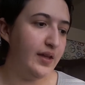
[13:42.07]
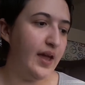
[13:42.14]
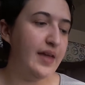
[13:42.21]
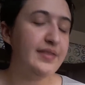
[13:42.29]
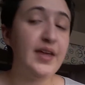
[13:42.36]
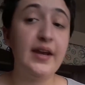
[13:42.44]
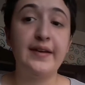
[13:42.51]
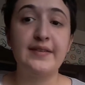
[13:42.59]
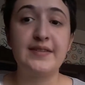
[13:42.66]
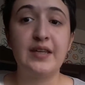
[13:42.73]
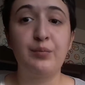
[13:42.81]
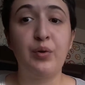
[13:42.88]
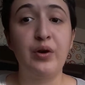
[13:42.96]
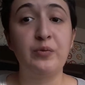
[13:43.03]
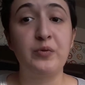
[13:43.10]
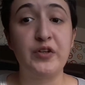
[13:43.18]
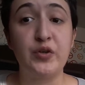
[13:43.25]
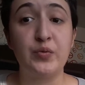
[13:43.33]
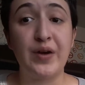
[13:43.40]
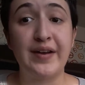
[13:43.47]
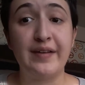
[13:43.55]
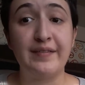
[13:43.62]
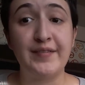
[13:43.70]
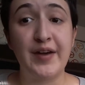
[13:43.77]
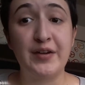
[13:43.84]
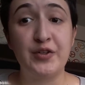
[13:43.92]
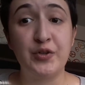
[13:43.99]
And then it gets to the point where you run out
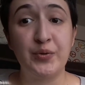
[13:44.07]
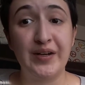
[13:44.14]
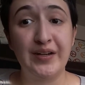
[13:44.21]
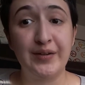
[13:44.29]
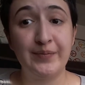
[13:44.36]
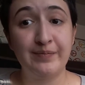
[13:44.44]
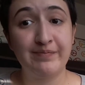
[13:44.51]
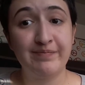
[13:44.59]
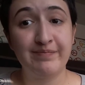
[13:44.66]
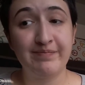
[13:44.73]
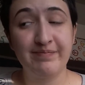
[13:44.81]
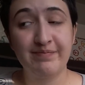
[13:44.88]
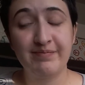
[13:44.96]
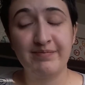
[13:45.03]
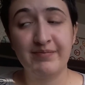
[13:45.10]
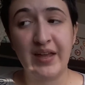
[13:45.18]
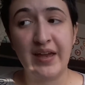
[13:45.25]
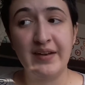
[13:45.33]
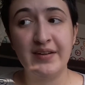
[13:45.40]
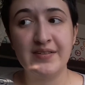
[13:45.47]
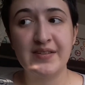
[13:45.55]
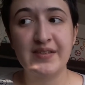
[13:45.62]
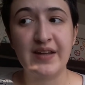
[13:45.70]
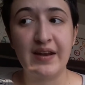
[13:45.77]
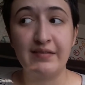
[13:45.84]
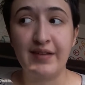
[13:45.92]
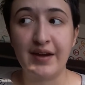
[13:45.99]
of underwear. And
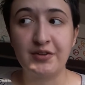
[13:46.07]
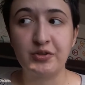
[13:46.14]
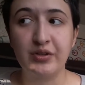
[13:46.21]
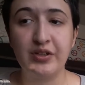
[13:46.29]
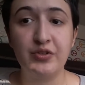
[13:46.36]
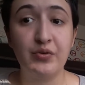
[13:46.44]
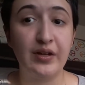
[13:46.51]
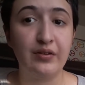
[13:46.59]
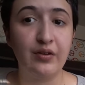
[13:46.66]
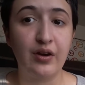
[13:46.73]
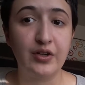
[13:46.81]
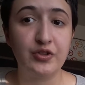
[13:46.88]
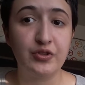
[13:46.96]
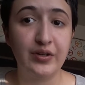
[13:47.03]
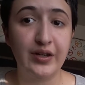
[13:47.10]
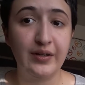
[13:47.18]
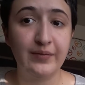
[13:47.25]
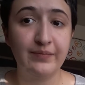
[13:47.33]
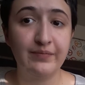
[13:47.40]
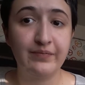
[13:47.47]
instead of actually doing laundry,